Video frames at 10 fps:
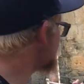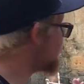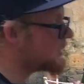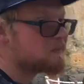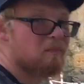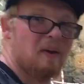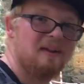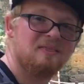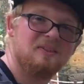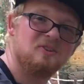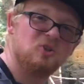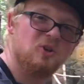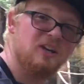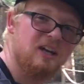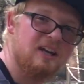so he bent the
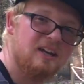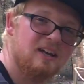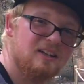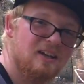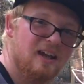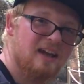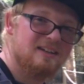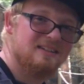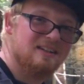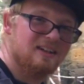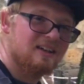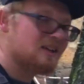tree as a